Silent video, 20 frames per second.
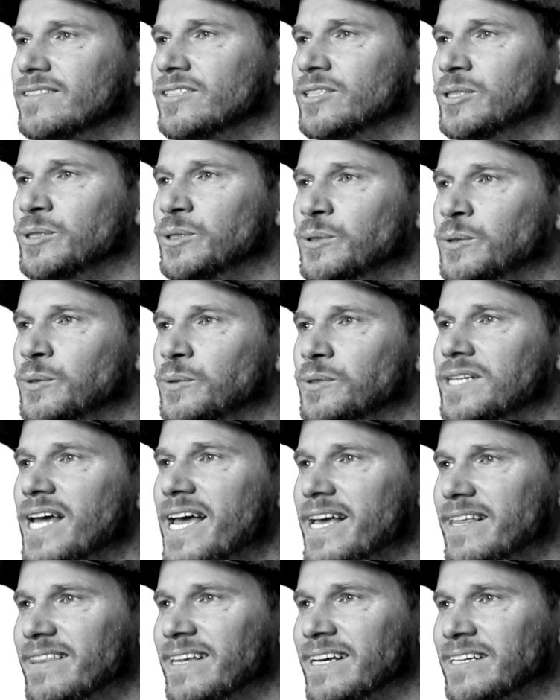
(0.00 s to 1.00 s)
to
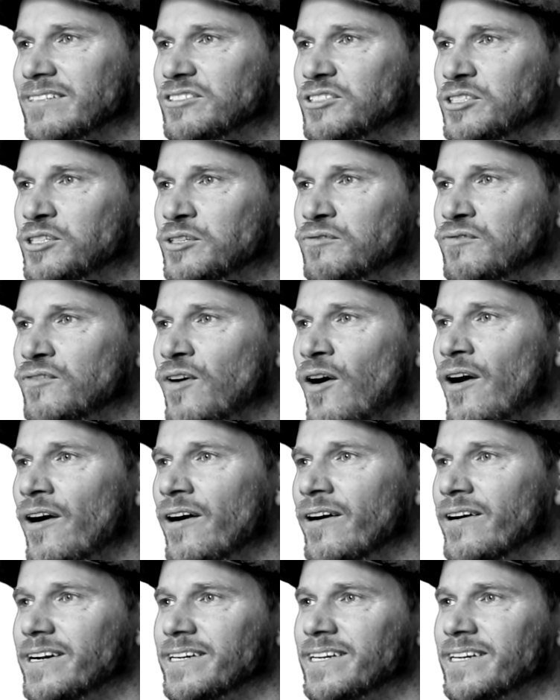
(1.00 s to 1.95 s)
take things too far.